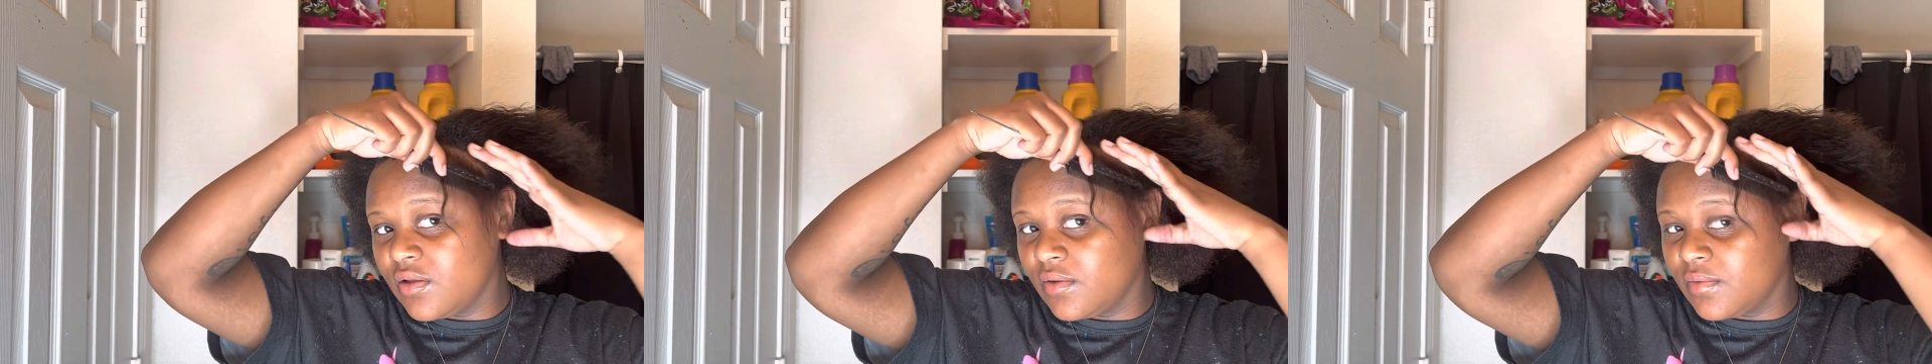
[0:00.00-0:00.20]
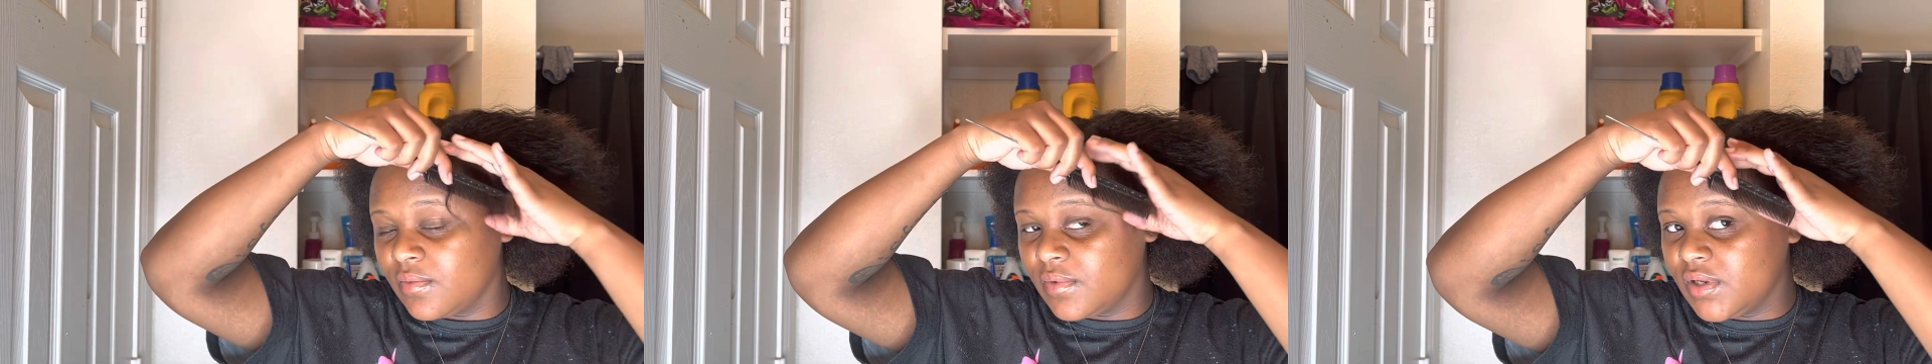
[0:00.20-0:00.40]

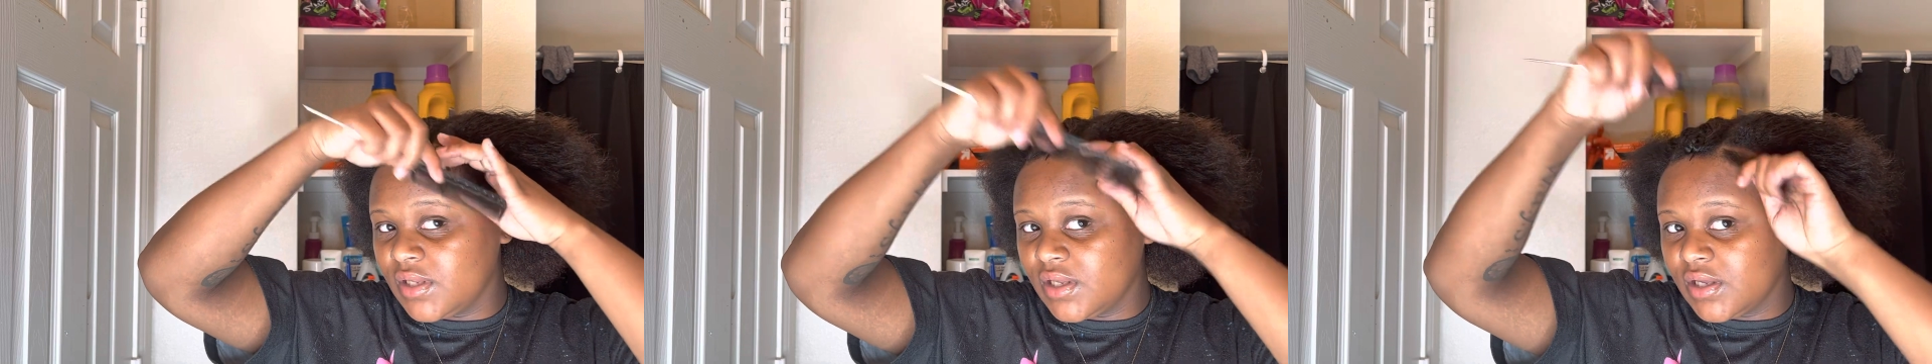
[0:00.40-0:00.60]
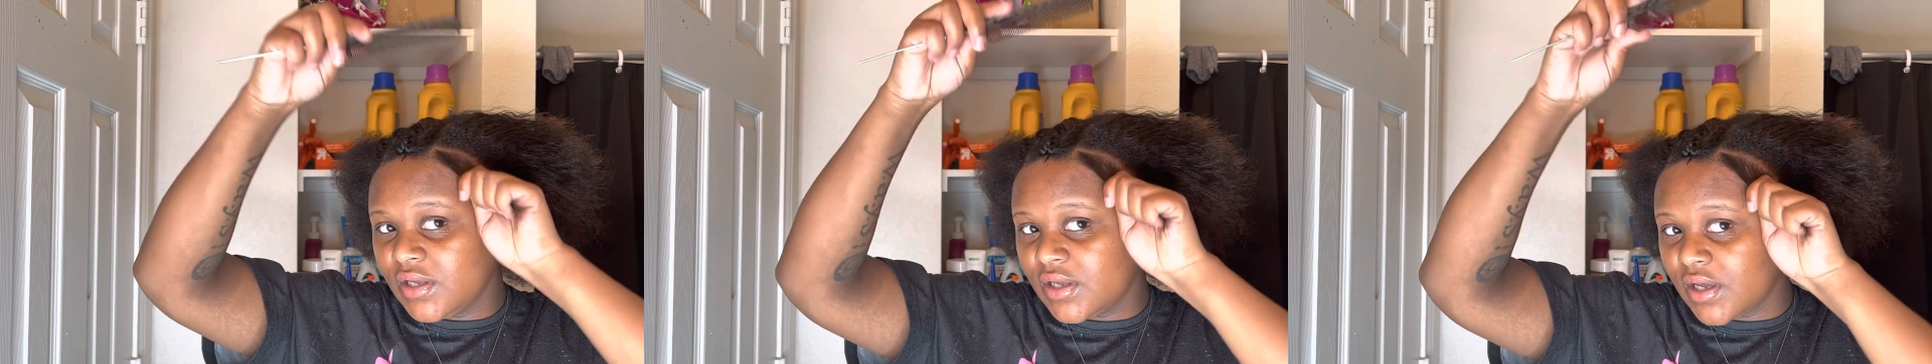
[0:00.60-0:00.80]

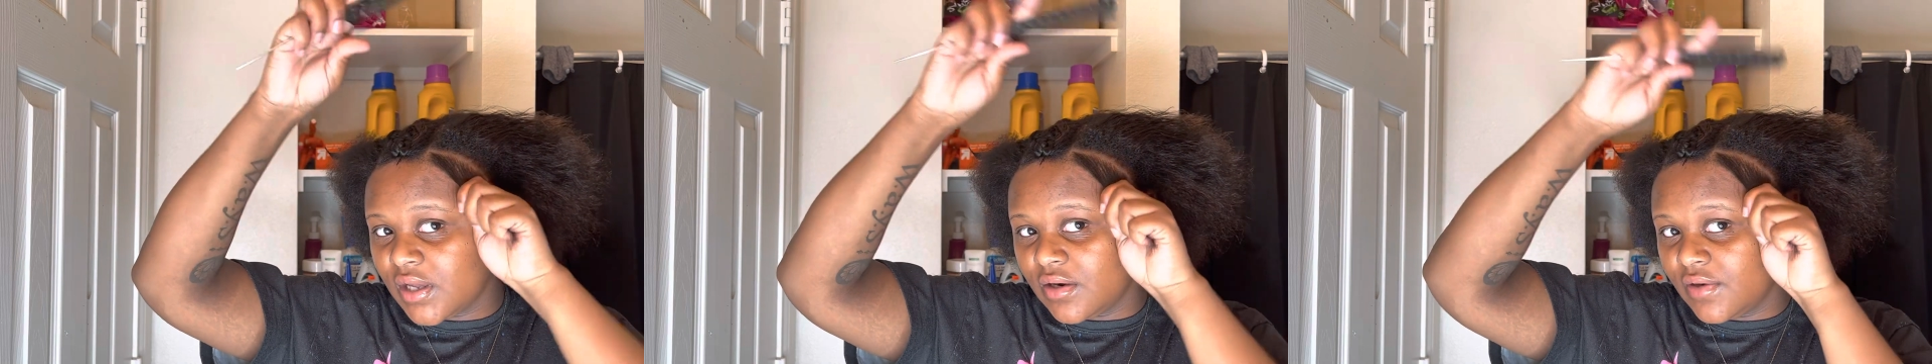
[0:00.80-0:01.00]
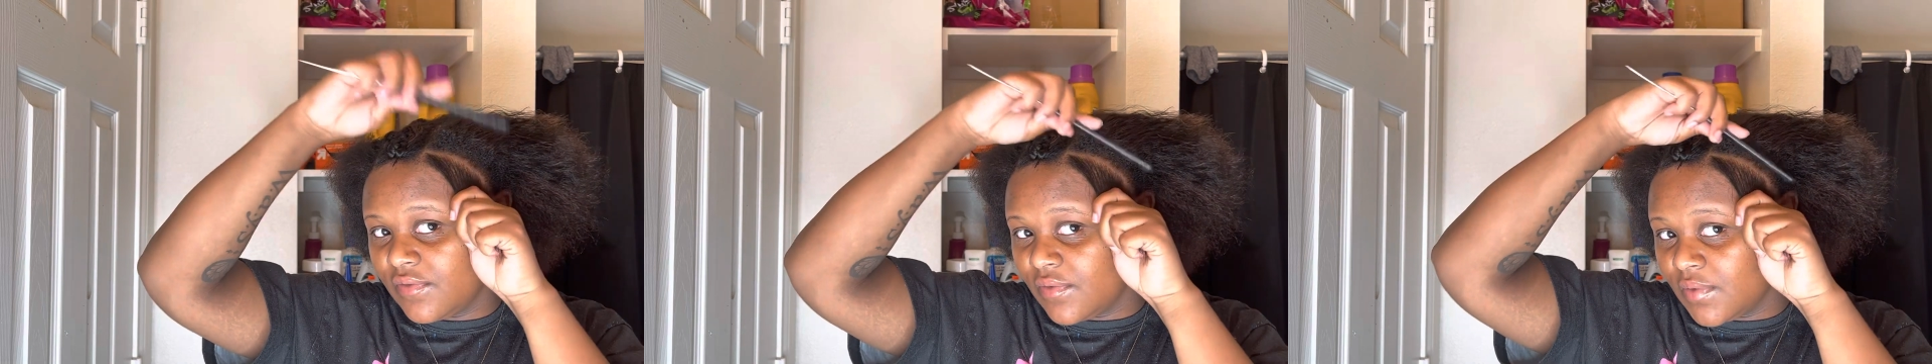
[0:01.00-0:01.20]
Really, I don't
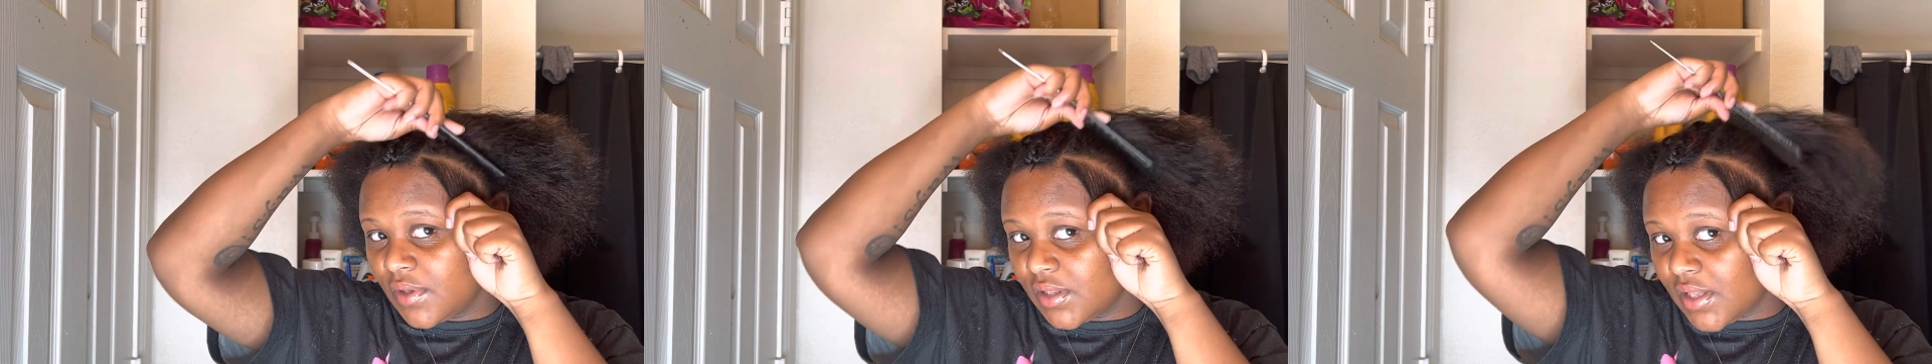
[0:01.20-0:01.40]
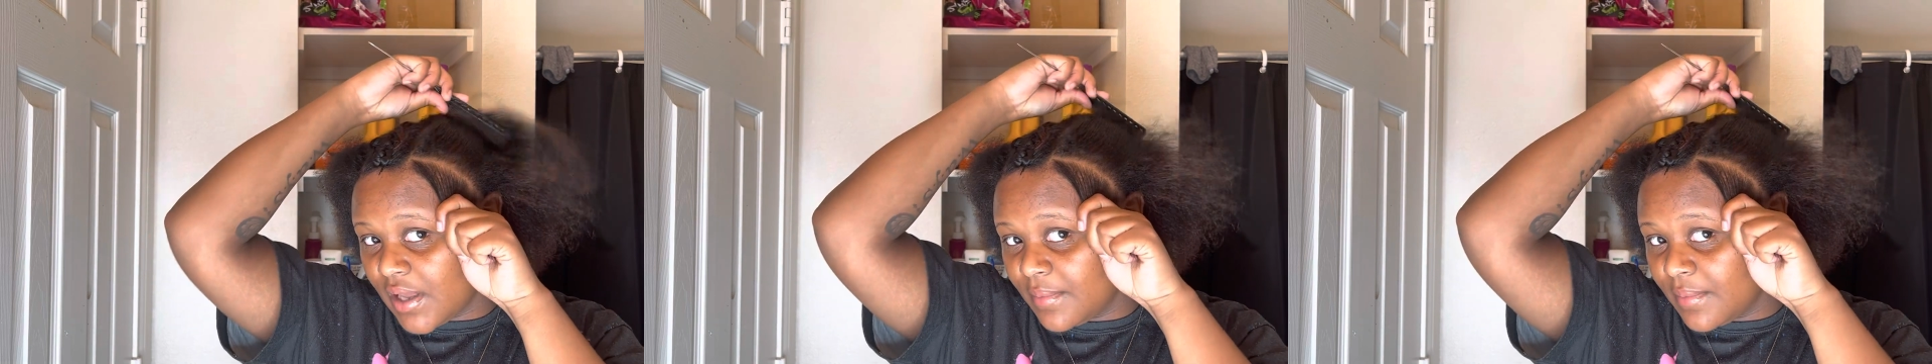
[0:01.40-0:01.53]
even want that